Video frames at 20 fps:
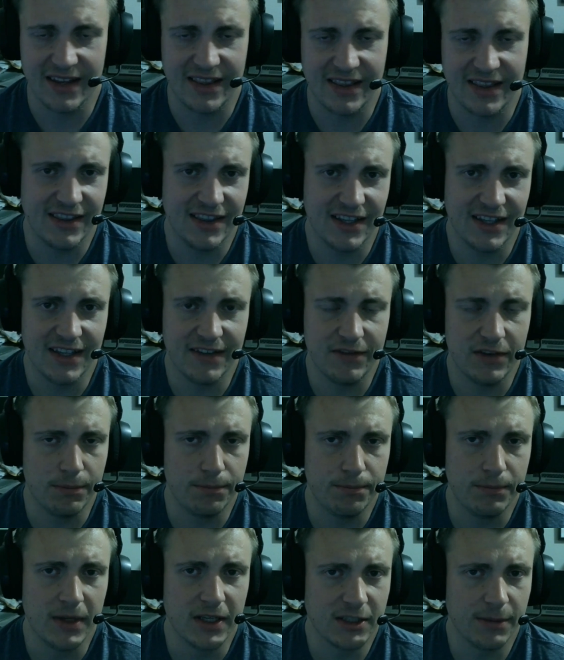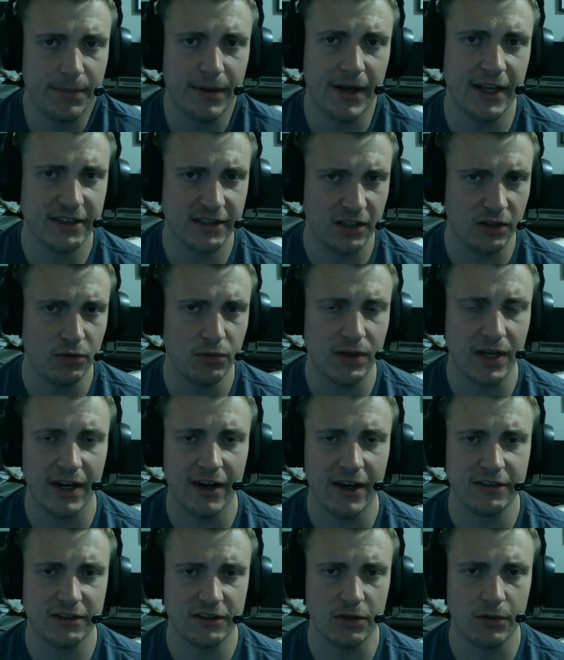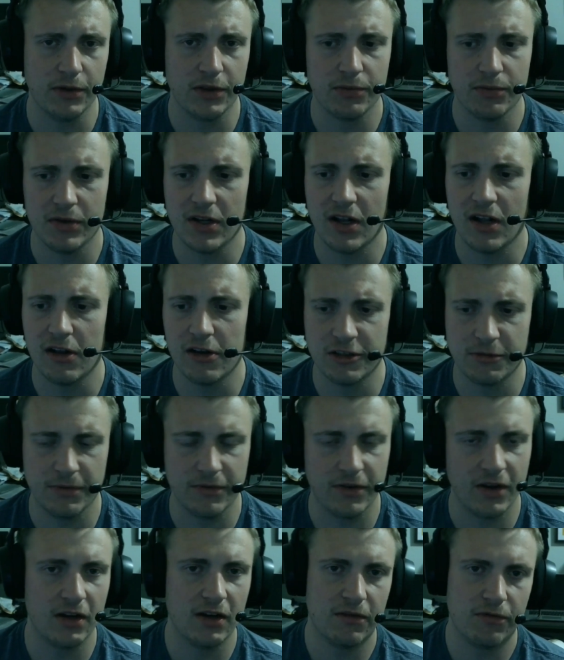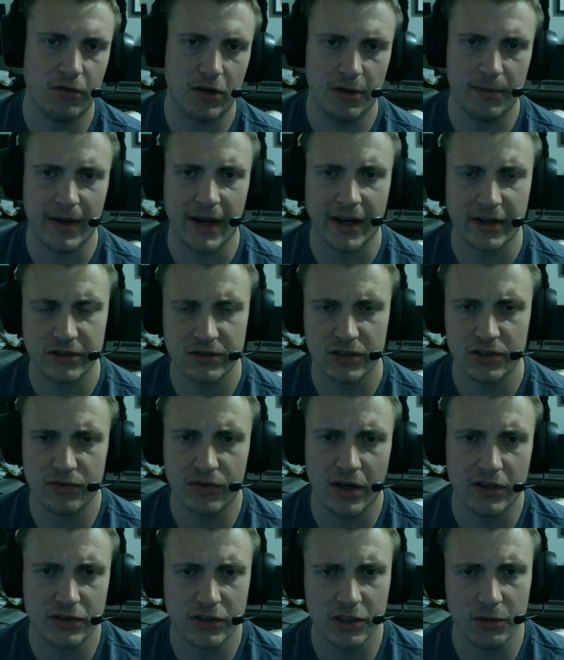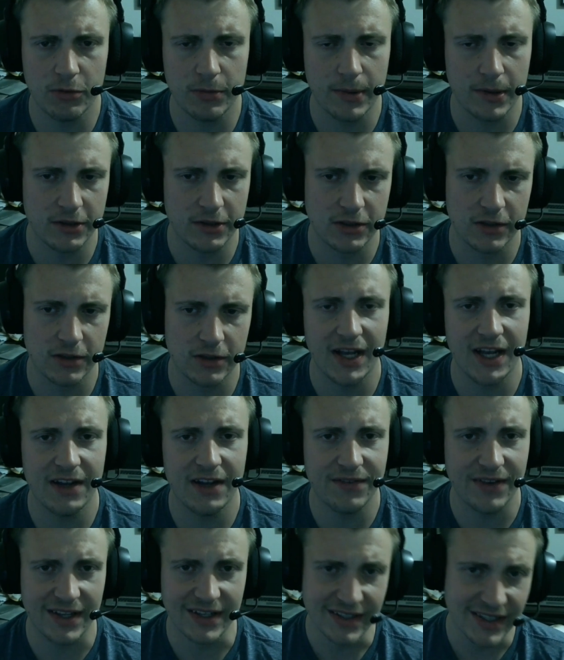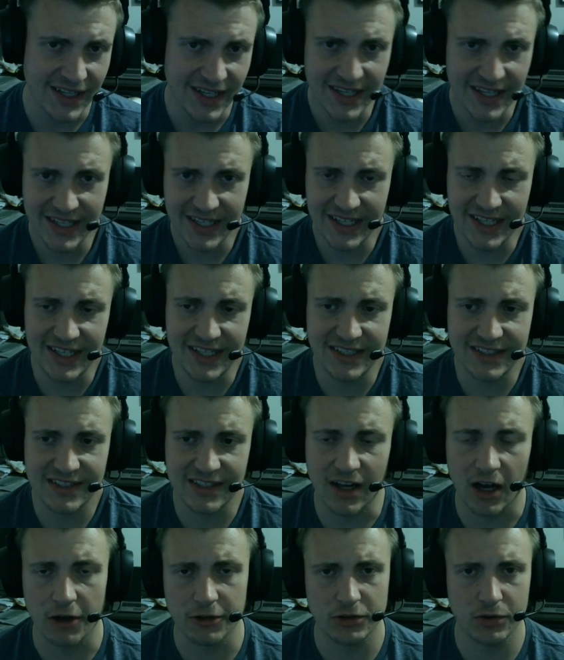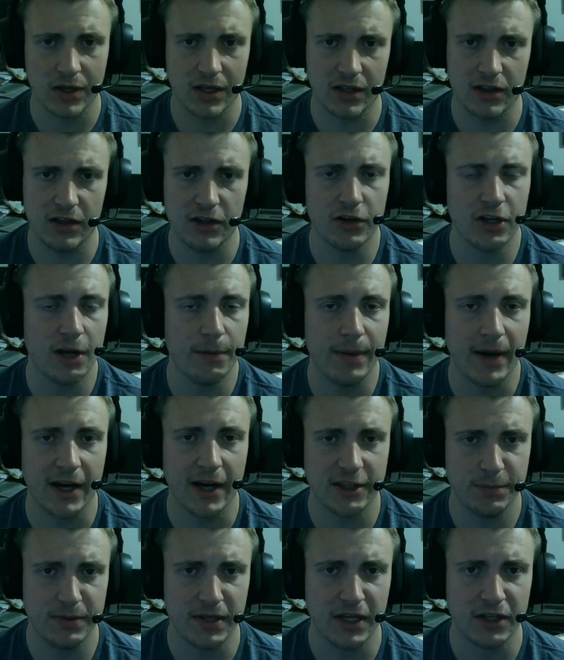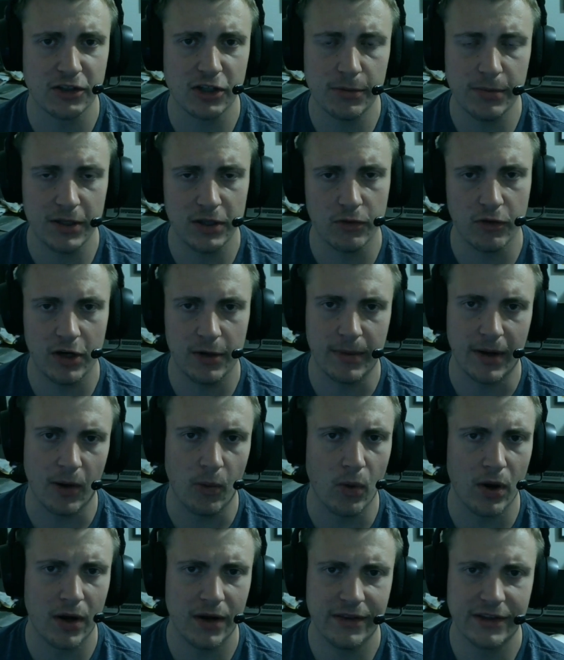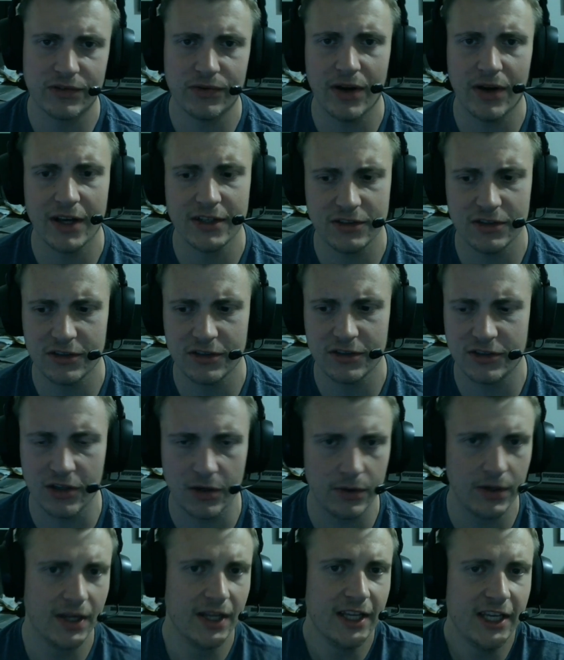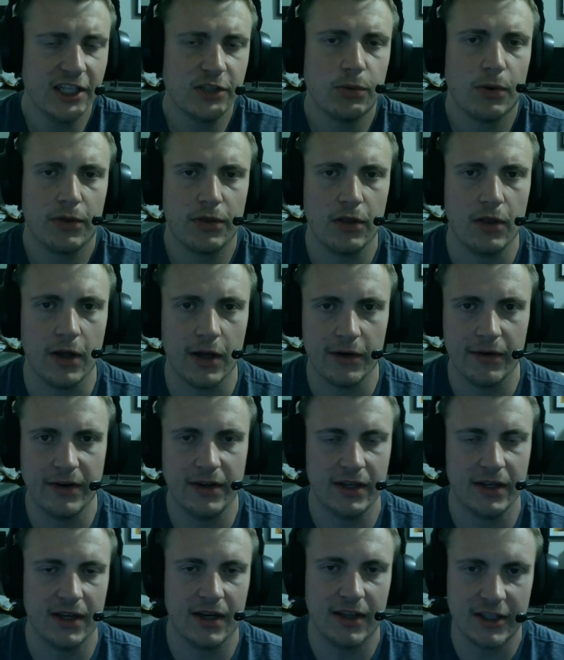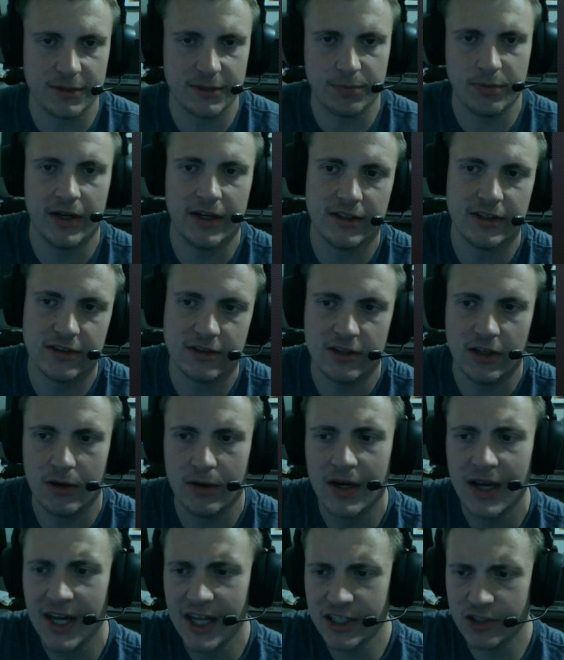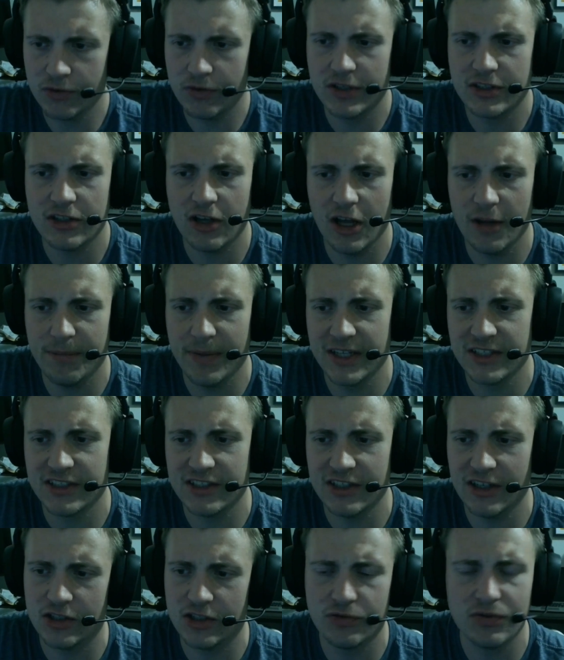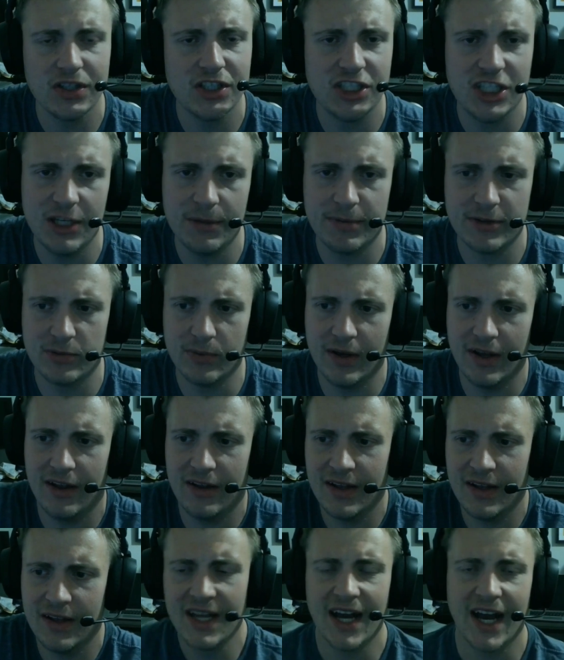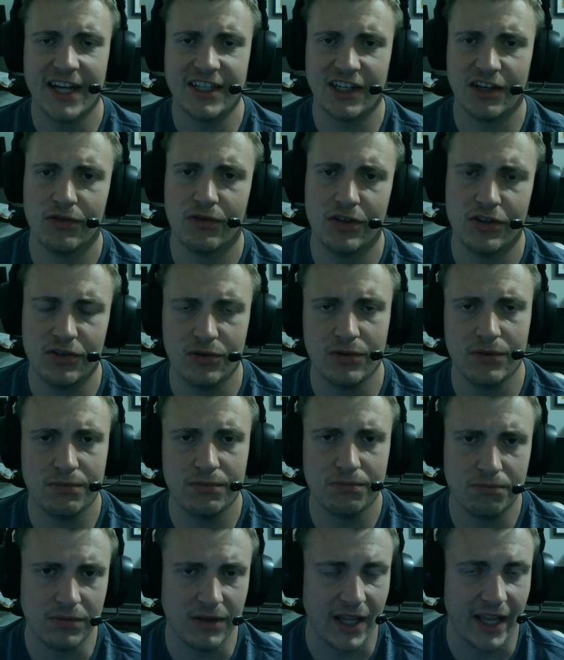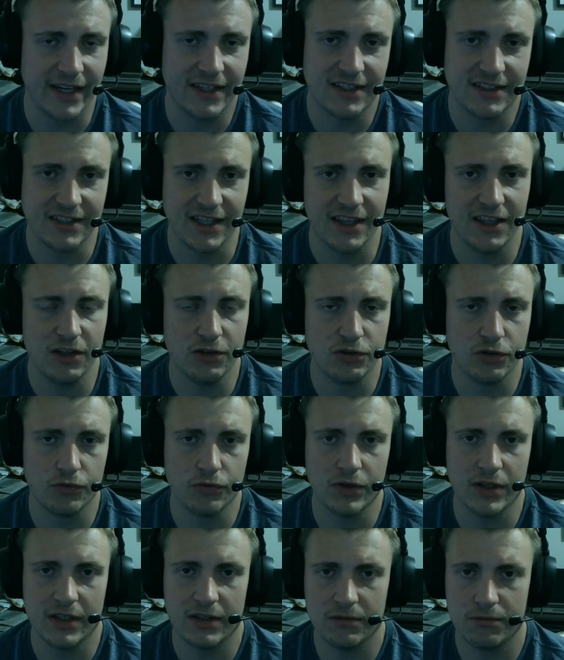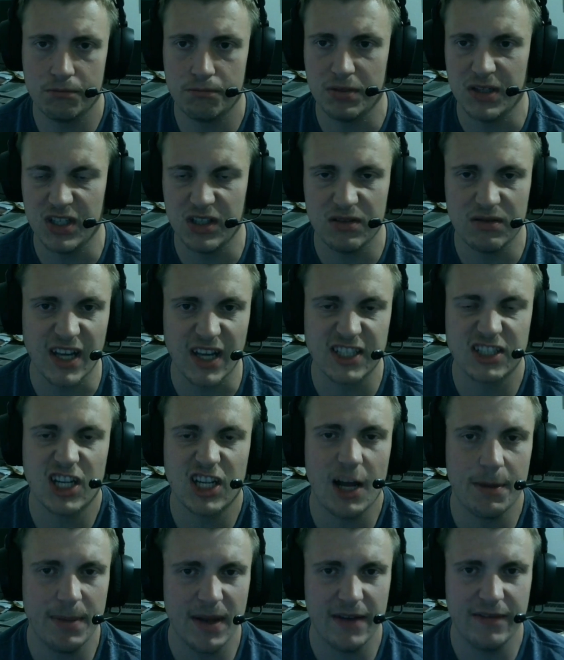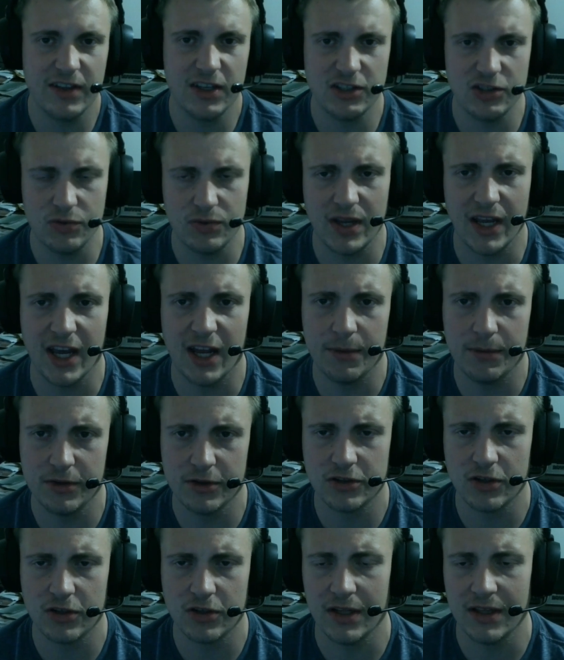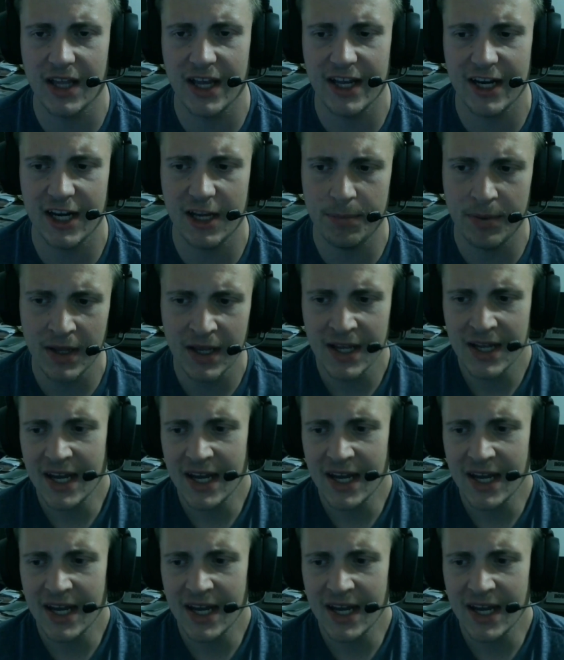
I think that if he is a bust, then who cares? It's only $3. We've got enough running backs in this roster that we'll be able to survive, and he's also got a clear-cut path to potentially being the running back 1 on this roster, so he's worth the lottery ticket at this price. So it's a really solid bench there. It's really cheap as well. I generally do like to say that you should really be as top-heavy as you can with your starting lineup.